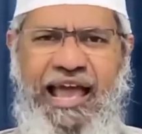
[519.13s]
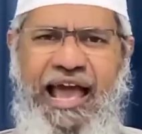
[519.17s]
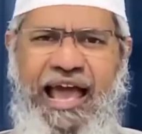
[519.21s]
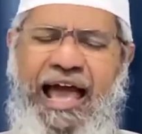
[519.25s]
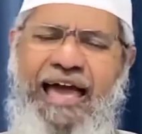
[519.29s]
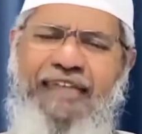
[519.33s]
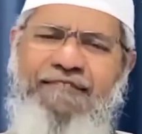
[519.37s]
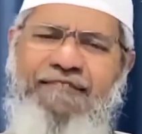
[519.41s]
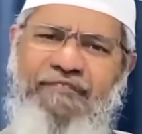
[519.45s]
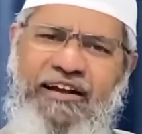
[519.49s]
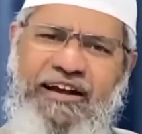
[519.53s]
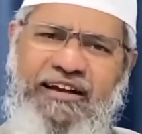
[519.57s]

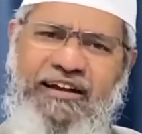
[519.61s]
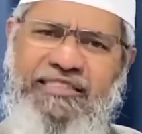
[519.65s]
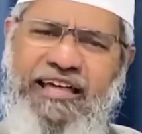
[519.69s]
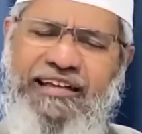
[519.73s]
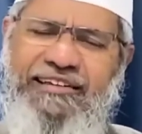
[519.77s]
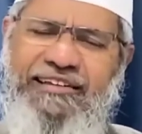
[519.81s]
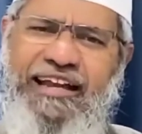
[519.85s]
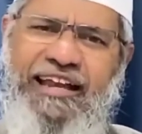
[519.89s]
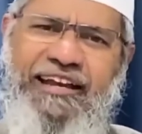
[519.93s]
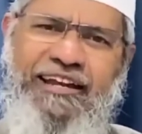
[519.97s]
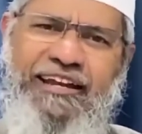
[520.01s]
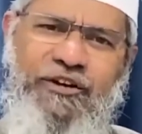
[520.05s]
And once I
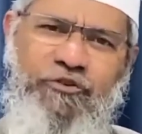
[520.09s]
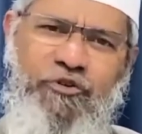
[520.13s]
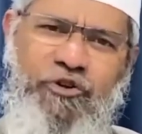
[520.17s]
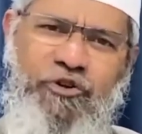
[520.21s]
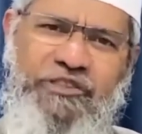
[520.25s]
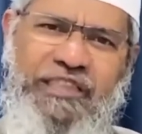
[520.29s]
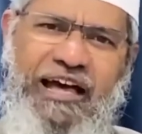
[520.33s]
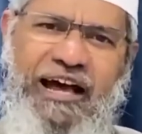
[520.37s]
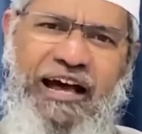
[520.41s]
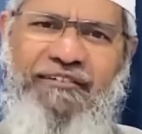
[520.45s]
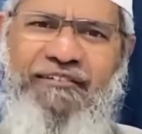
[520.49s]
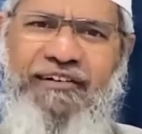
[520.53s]
started
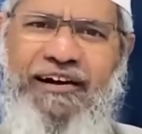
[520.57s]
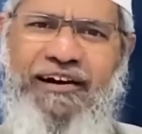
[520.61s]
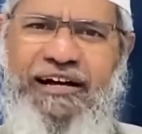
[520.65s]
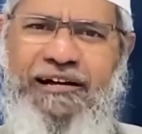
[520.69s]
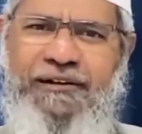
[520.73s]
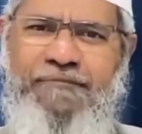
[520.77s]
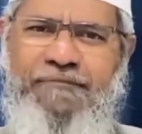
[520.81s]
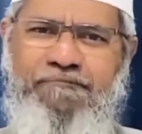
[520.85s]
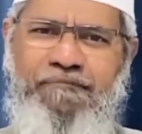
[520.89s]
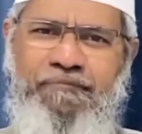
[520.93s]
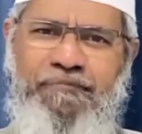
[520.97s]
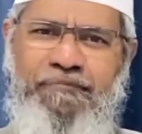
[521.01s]
doing
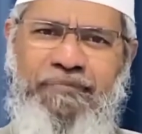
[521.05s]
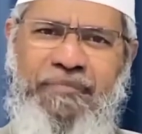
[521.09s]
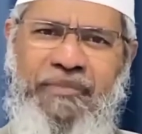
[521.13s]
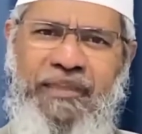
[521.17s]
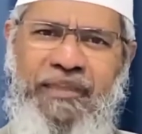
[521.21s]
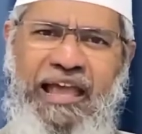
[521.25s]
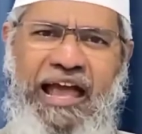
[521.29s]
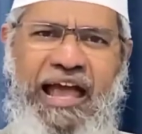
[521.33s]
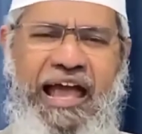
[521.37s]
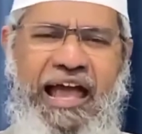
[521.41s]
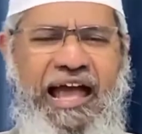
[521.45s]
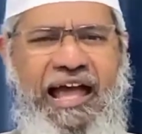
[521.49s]
dawah,
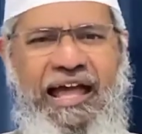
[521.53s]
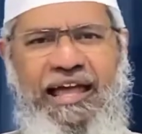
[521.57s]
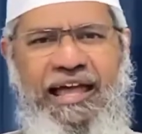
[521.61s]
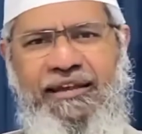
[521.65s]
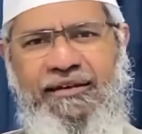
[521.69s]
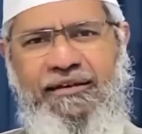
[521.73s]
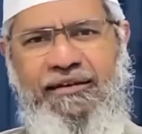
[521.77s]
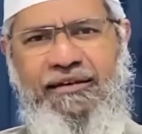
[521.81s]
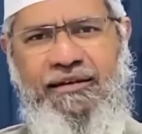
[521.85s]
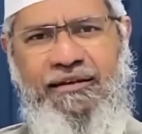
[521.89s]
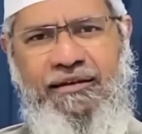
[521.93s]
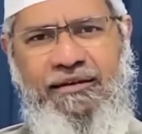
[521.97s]

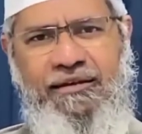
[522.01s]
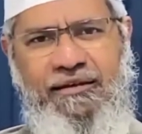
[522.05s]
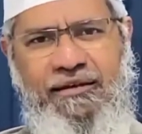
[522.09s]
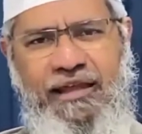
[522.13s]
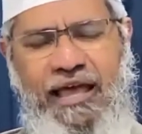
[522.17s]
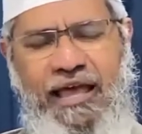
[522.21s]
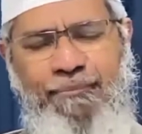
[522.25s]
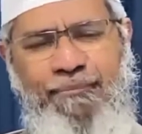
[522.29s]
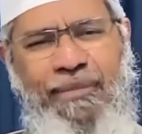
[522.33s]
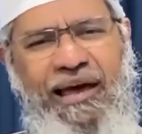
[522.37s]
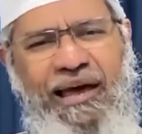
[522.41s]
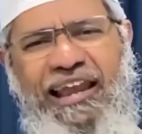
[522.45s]
and
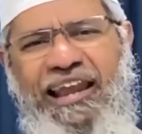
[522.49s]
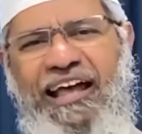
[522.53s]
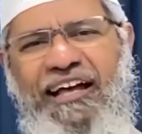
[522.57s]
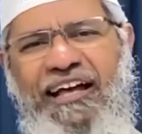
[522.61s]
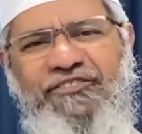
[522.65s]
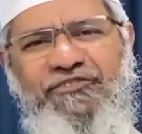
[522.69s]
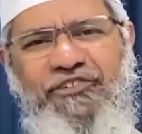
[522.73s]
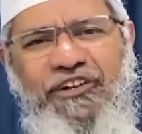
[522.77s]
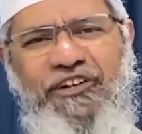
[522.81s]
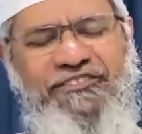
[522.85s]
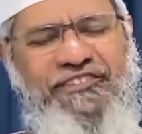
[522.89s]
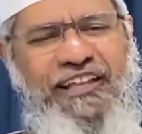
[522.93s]
by
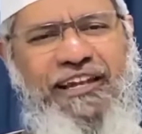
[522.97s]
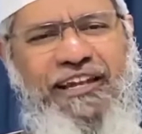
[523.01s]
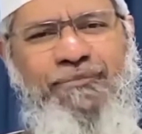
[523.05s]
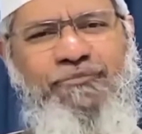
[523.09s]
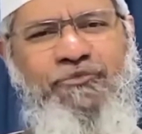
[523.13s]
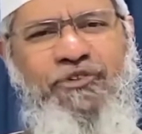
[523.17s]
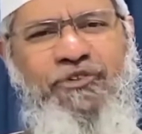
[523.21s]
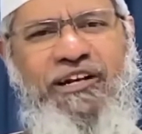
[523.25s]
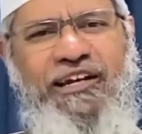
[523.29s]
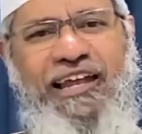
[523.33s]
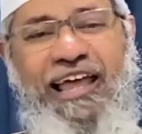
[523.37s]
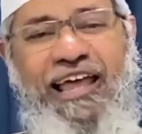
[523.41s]
Allah's grace,
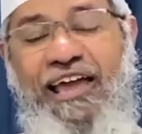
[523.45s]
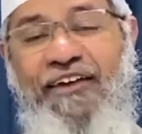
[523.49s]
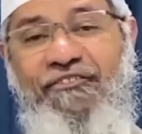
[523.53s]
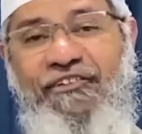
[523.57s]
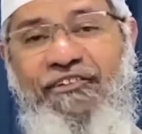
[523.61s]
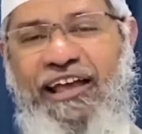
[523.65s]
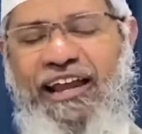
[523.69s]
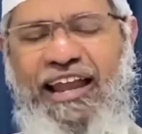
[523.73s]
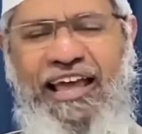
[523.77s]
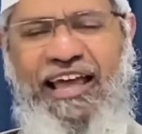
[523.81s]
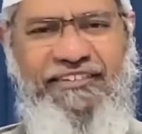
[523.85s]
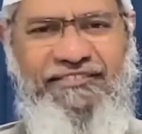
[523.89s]
alhamdulillah, I
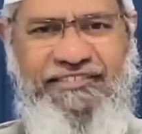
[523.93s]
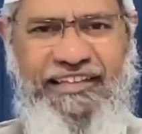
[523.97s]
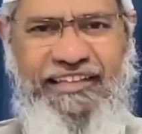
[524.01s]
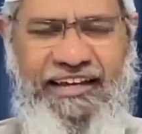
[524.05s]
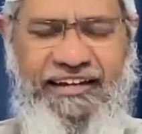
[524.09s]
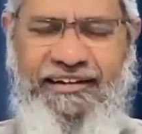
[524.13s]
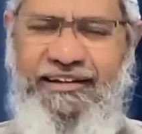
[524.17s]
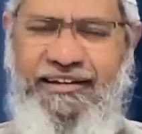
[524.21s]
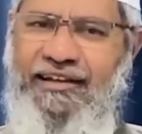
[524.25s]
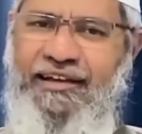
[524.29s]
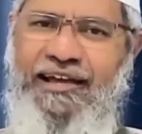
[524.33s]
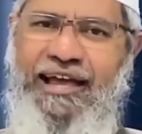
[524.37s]
realized
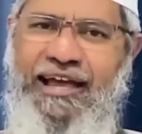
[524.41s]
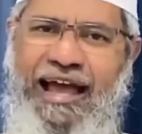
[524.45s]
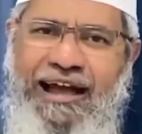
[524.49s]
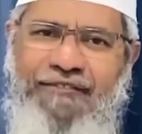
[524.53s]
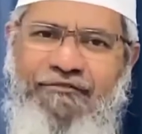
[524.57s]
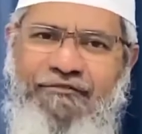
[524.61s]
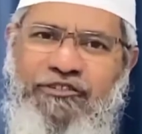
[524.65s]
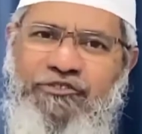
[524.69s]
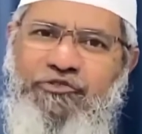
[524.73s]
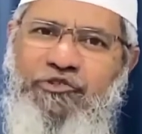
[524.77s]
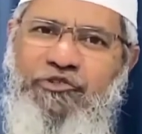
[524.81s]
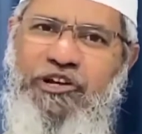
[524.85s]
that I
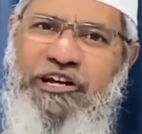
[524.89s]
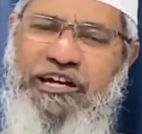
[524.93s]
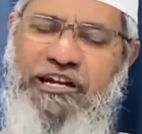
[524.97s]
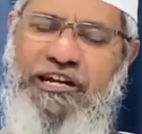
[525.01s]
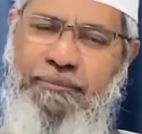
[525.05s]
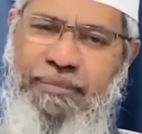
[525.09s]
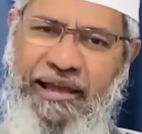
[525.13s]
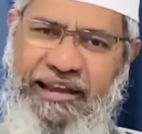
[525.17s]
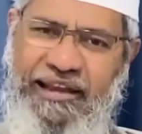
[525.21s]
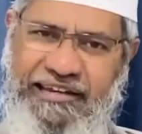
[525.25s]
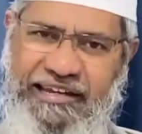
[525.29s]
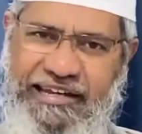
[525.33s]
was good in
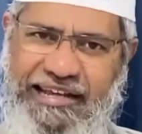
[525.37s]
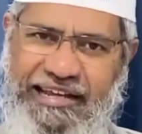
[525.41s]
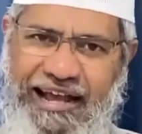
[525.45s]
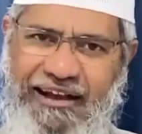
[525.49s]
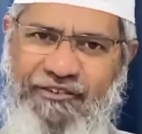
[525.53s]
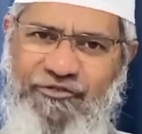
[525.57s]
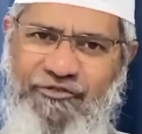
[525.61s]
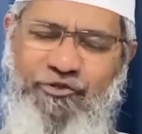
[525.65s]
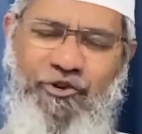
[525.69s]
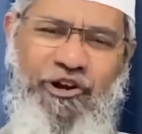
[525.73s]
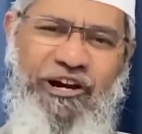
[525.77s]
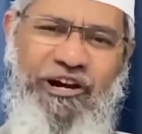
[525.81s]
debating,
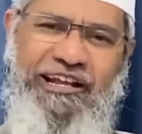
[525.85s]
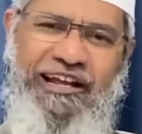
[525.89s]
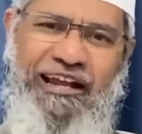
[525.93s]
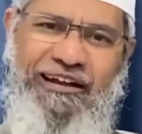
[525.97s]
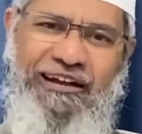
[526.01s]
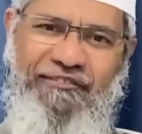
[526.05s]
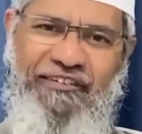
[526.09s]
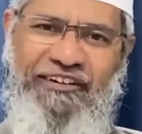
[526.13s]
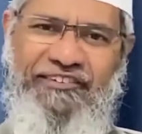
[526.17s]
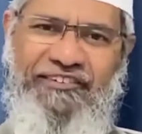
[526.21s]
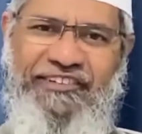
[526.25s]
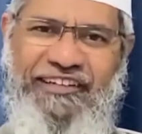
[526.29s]
I was good in
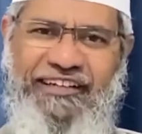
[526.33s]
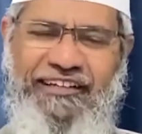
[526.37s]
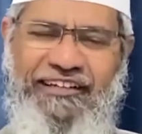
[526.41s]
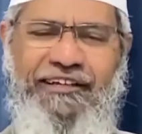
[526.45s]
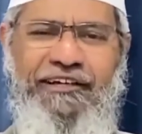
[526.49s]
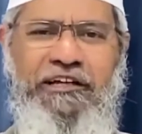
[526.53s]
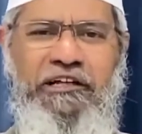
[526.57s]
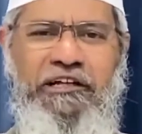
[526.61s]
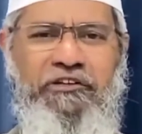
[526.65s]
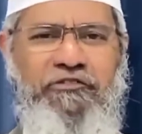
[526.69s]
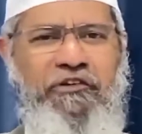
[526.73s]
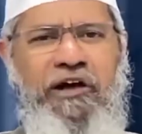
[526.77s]

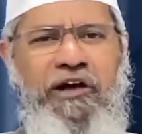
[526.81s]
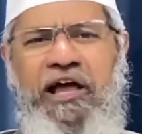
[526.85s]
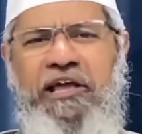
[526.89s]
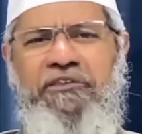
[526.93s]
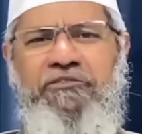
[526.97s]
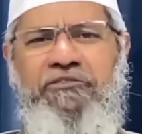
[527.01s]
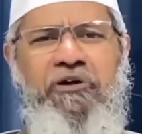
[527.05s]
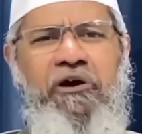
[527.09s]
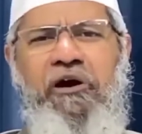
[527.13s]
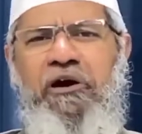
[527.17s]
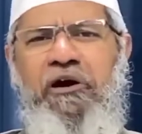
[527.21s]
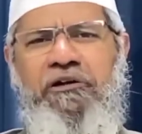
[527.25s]
convincing. So I
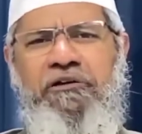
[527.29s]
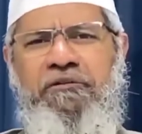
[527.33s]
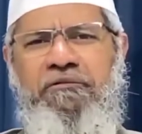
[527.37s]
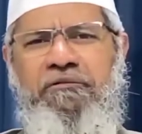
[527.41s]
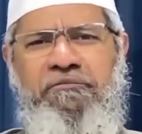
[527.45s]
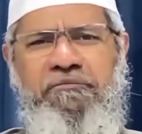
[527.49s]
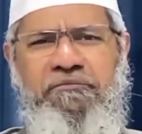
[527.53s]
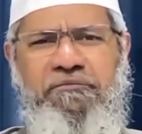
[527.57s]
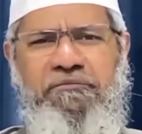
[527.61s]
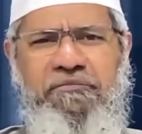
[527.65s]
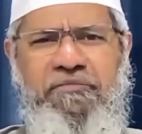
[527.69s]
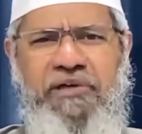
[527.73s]
thought,
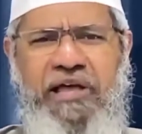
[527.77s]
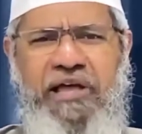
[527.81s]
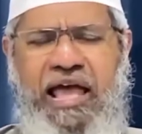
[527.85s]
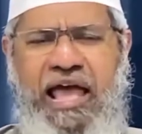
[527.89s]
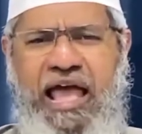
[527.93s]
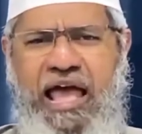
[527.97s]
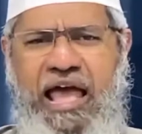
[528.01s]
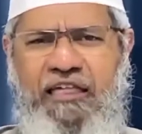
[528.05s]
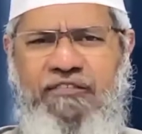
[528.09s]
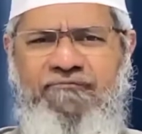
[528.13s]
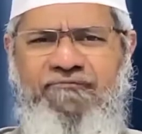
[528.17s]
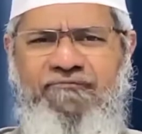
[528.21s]

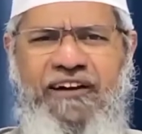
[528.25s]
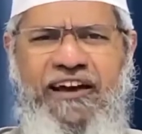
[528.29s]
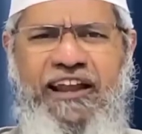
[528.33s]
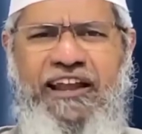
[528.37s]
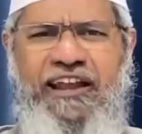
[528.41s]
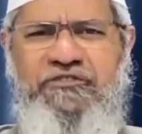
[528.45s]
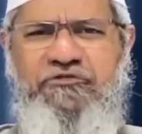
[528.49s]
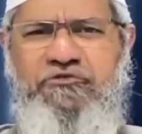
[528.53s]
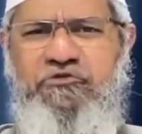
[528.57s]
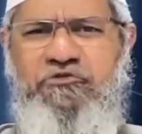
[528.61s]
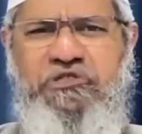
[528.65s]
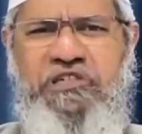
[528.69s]
as far
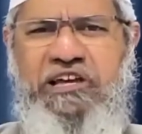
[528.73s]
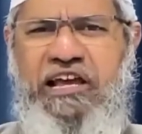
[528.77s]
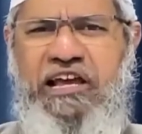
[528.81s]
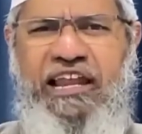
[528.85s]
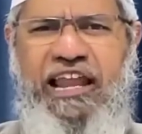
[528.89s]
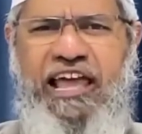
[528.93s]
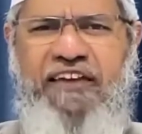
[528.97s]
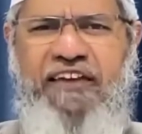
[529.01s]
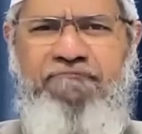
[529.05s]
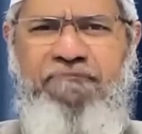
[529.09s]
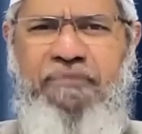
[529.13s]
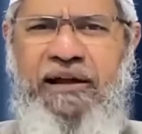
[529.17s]
as choosing a
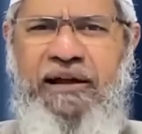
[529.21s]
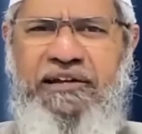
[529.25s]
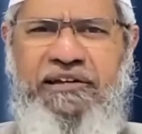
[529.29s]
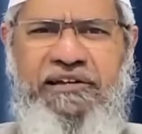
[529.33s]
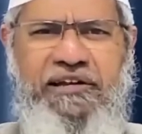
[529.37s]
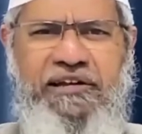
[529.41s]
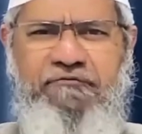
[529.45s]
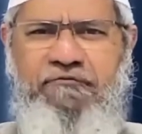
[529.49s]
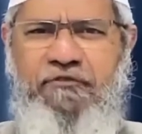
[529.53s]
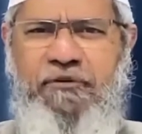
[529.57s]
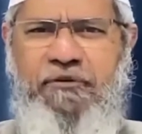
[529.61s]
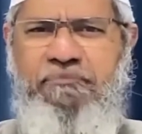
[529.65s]
life
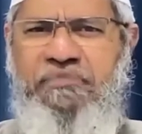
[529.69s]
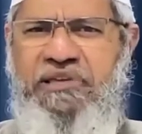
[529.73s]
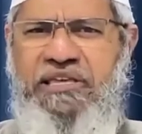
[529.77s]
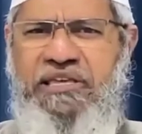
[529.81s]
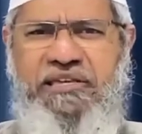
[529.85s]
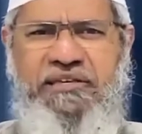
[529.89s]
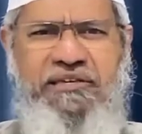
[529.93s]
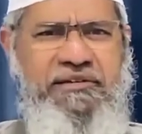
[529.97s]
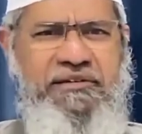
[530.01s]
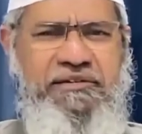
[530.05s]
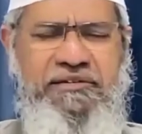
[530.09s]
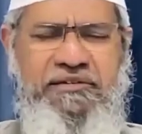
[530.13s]
partner for
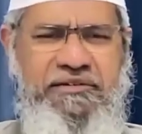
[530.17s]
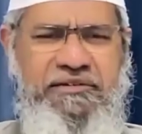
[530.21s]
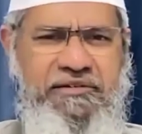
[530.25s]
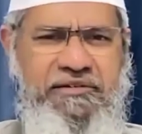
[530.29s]
me,